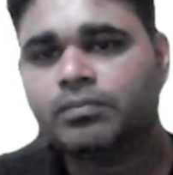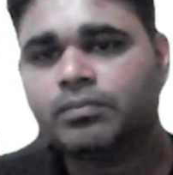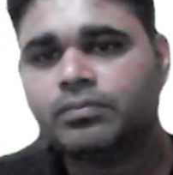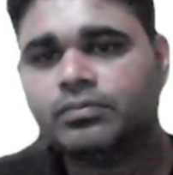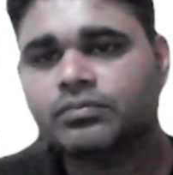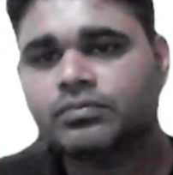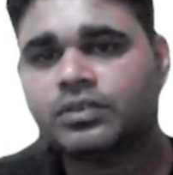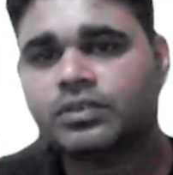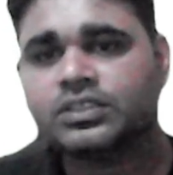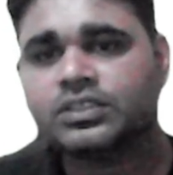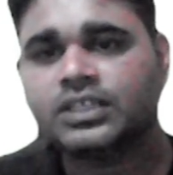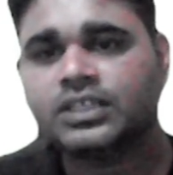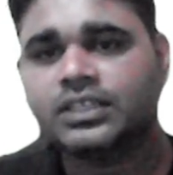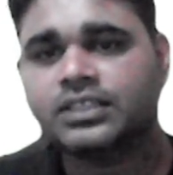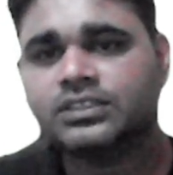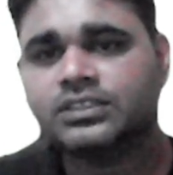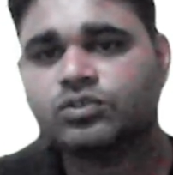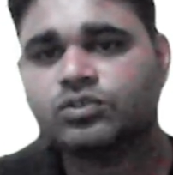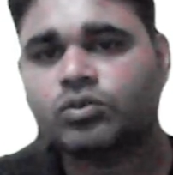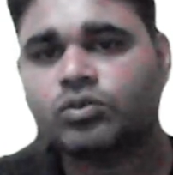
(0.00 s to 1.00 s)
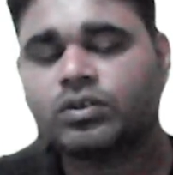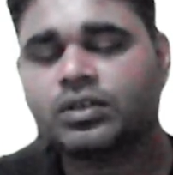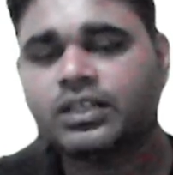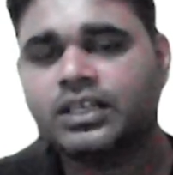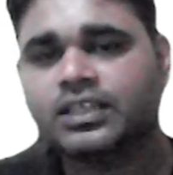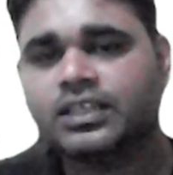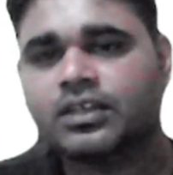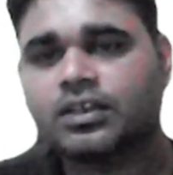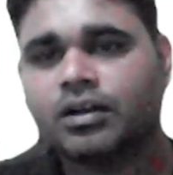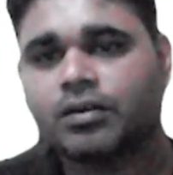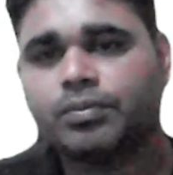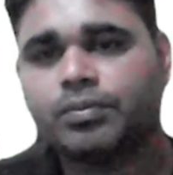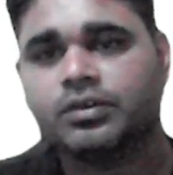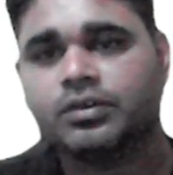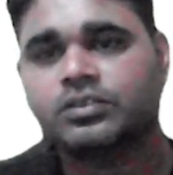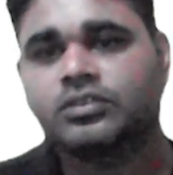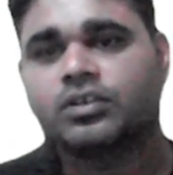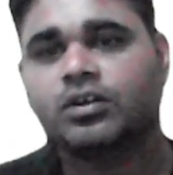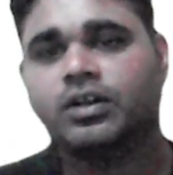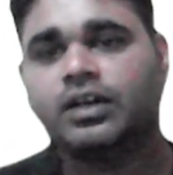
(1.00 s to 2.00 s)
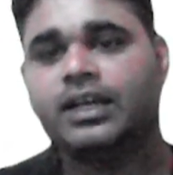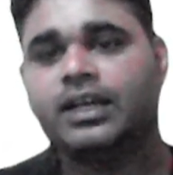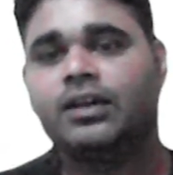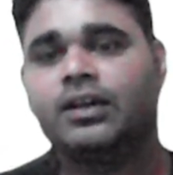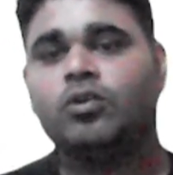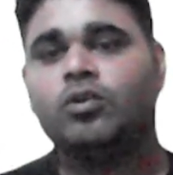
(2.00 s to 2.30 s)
but there is no link about the yellow